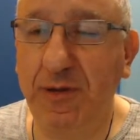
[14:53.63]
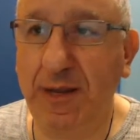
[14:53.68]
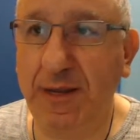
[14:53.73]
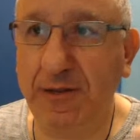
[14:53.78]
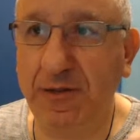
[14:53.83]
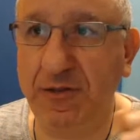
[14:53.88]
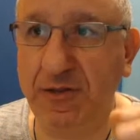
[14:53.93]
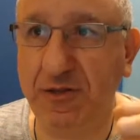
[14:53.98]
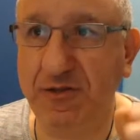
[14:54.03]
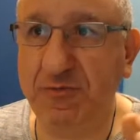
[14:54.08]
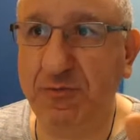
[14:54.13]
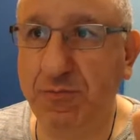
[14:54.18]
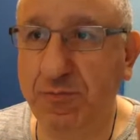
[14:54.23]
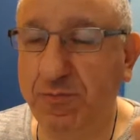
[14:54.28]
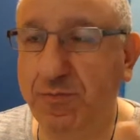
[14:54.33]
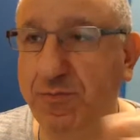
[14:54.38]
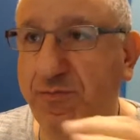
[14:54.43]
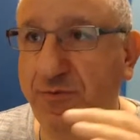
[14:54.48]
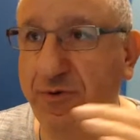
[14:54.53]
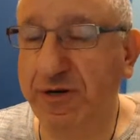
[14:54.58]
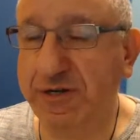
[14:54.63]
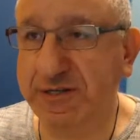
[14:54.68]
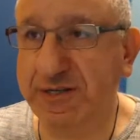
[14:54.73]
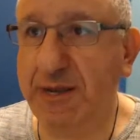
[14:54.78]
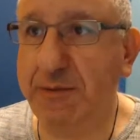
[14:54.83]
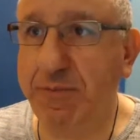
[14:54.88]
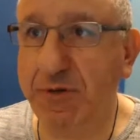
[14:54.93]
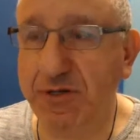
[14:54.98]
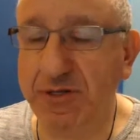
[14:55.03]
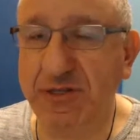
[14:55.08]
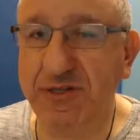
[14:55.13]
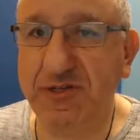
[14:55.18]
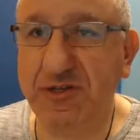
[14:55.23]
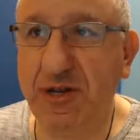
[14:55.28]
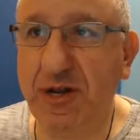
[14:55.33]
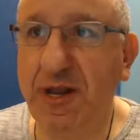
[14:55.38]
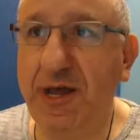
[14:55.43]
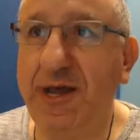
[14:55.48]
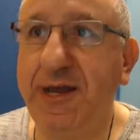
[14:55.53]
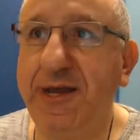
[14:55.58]
uh, these for example these
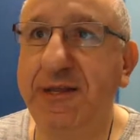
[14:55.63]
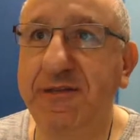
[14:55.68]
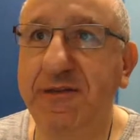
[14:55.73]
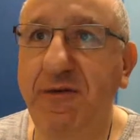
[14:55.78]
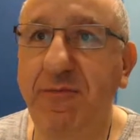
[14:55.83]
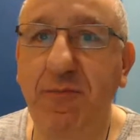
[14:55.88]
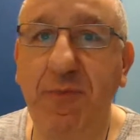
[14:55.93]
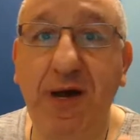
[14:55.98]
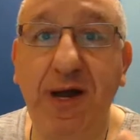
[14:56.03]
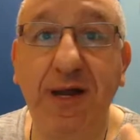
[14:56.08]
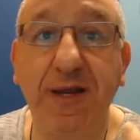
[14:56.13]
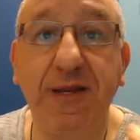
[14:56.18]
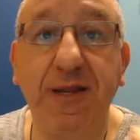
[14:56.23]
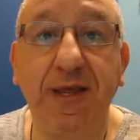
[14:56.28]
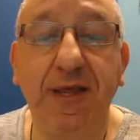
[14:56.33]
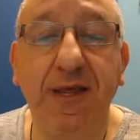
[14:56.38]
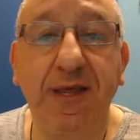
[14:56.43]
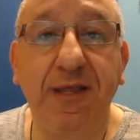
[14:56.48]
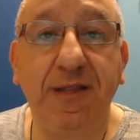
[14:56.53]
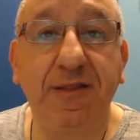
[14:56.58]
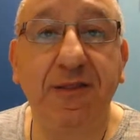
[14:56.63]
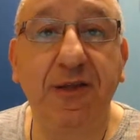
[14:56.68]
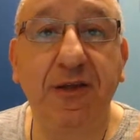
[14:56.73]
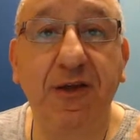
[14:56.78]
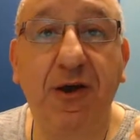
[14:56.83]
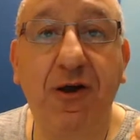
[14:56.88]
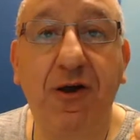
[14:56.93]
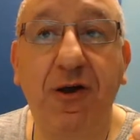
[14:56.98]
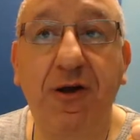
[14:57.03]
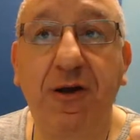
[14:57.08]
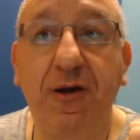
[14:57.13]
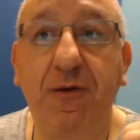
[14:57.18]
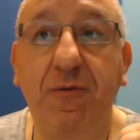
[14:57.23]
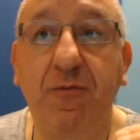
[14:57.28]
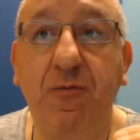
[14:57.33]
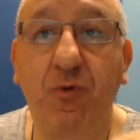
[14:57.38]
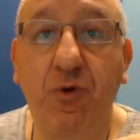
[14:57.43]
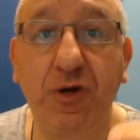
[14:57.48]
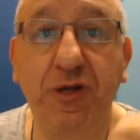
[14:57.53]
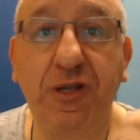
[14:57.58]
clients of mine they are
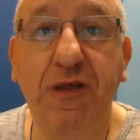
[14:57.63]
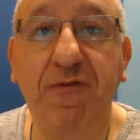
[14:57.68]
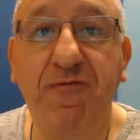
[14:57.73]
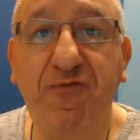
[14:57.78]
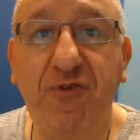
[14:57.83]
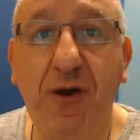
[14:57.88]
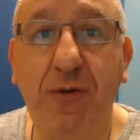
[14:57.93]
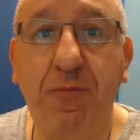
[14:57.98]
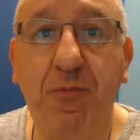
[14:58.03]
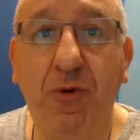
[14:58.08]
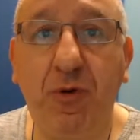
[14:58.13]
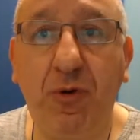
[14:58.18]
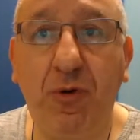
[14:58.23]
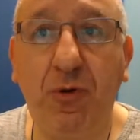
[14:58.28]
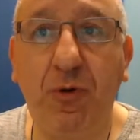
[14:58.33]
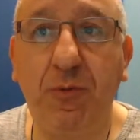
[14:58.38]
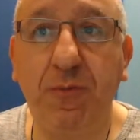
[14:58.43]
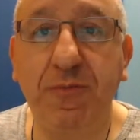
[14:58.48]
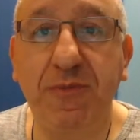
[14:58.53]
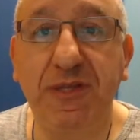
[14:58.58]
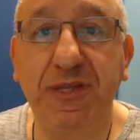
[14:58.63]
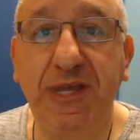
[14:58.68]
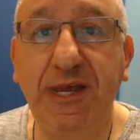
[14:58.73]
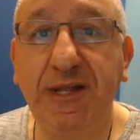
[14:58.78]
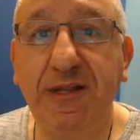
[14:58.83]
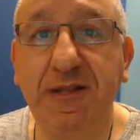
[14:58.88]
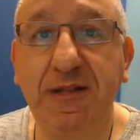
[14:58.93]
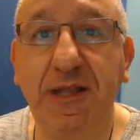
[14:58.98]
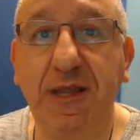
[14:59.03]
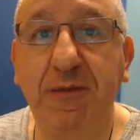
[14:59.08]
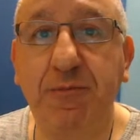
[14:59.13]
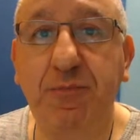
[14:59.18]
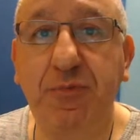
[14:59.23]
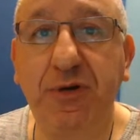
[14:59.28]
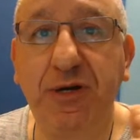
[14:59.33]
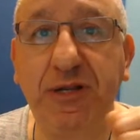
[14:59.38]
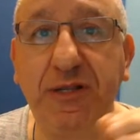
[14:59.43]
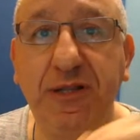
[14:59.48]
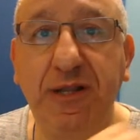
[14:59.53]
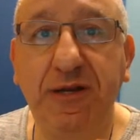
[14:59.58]
working from home yet they
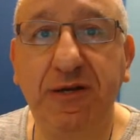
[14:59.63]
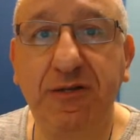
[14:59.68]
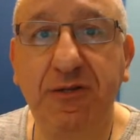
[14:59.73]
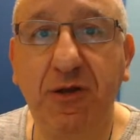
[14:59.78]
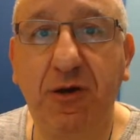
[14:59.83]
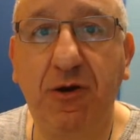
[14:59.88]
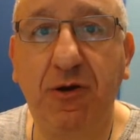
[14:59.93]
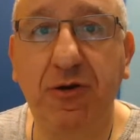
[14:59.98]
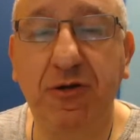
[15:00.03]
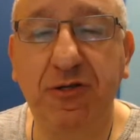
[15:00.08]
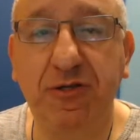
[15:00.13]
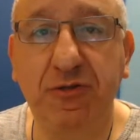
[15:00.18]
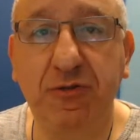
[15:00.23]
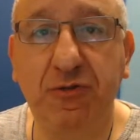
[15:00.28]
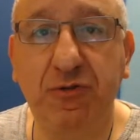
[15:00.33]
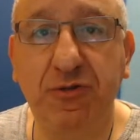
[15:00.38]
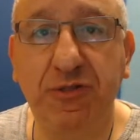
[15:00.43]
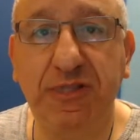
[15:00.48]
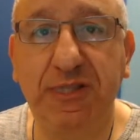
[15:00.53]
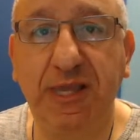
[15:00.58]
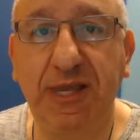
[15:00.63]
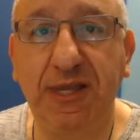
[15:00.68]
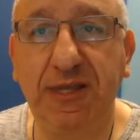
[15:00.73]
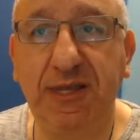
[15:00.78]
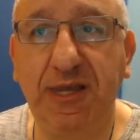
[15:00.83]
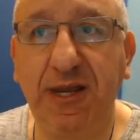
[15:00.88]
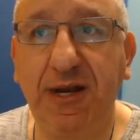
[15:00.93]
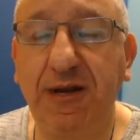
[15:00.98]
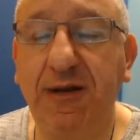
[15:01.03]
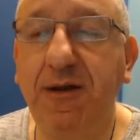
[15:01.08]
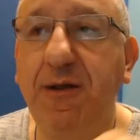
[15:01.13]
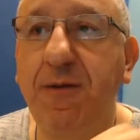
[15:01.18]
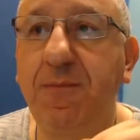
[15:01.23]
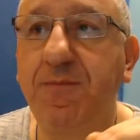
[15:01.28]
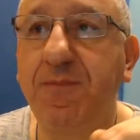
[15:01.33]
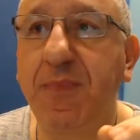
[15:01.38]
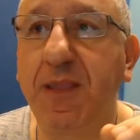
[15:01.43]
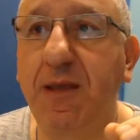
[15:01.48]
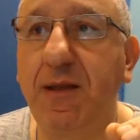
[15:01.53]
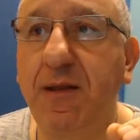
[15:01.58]
bring their dogs to daycare
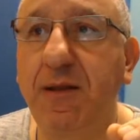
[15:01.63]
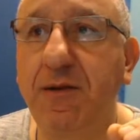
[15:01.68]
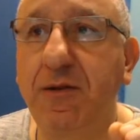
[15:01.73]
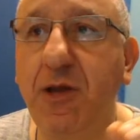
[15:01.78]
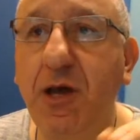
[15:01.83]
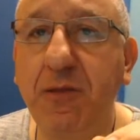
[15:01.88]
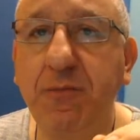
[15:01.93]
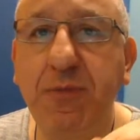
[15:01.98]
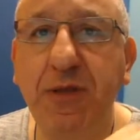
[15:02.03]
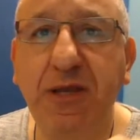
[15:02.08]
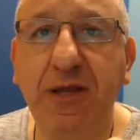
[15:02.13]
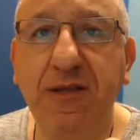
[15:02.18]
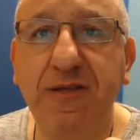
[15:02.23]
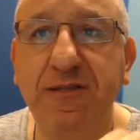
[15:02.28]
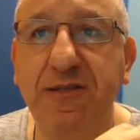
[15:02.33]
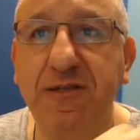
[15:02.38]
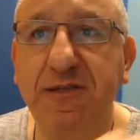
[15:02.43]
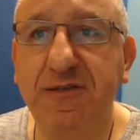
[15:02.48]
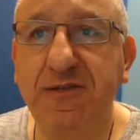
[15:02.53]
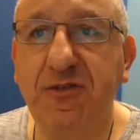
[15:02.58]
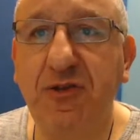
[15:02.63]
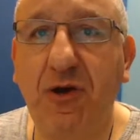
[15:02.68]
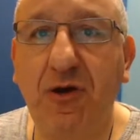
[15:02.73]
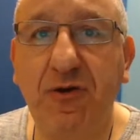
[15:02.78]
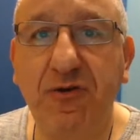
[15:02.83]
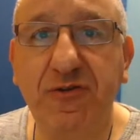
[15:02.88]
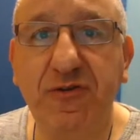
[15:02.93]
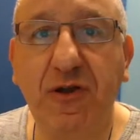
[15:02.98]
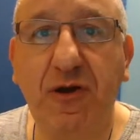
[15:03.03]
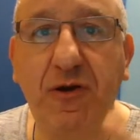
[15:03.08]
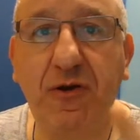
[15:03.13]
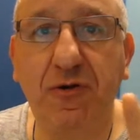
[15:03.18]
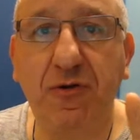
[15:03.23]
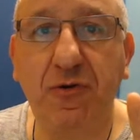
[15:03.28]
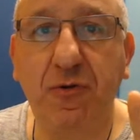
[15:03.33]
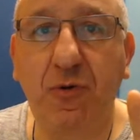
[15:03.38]
not because these dogs are